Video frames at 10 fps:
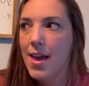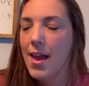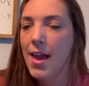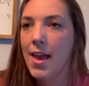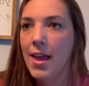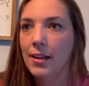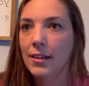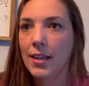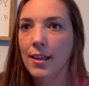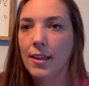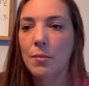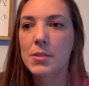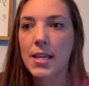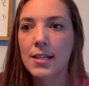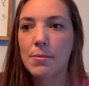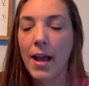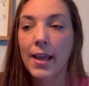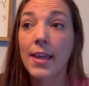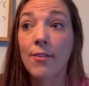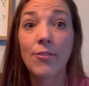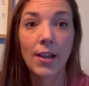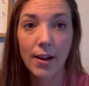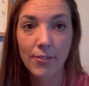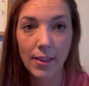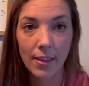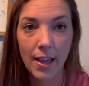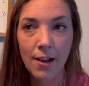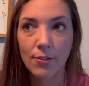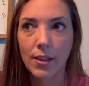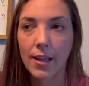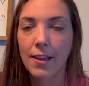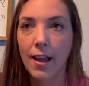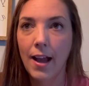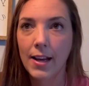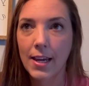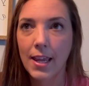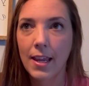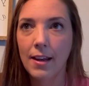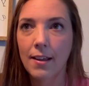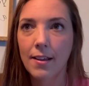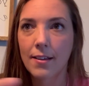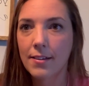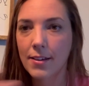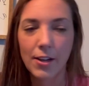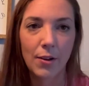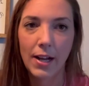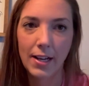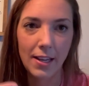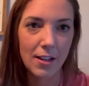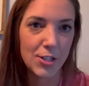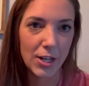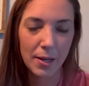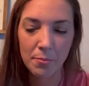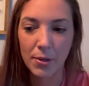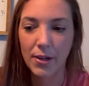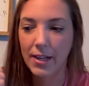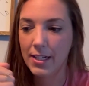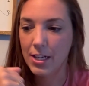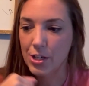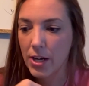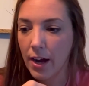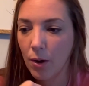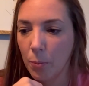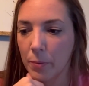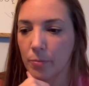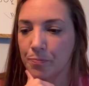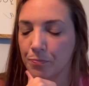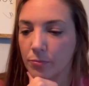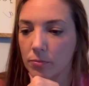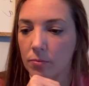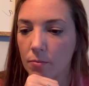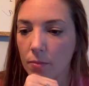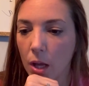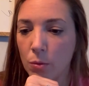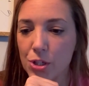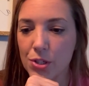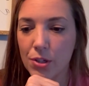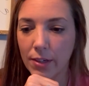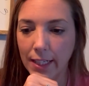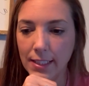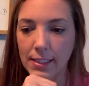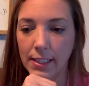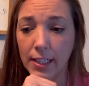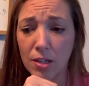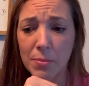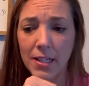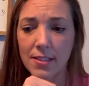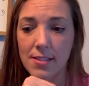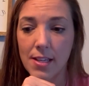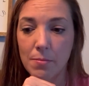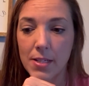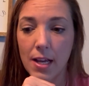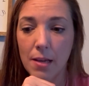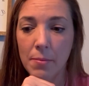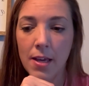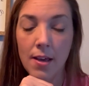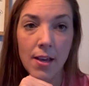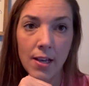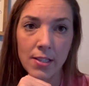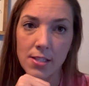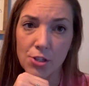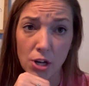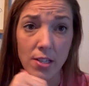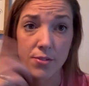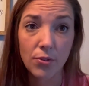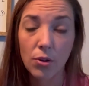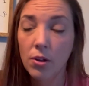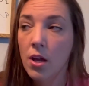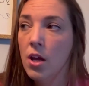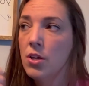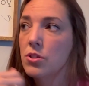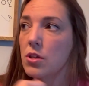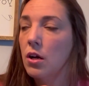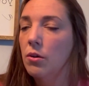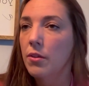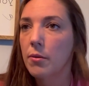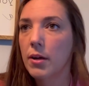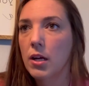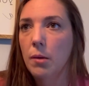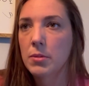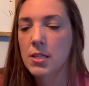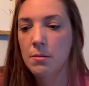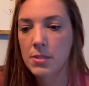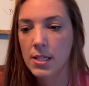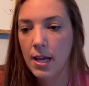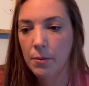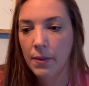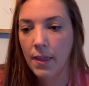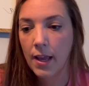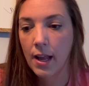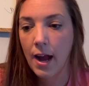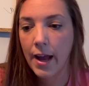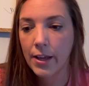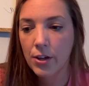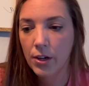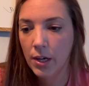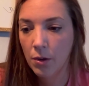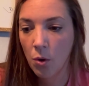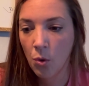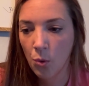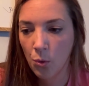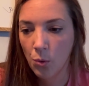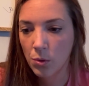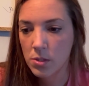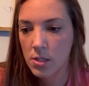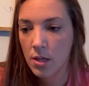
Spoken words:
And he keeps saying to me, I can't figure everything out. Like, I need your input. I need your help, which is great to hear. But at the same time, it's stressful. So there were a couple times today when like I couldn't hold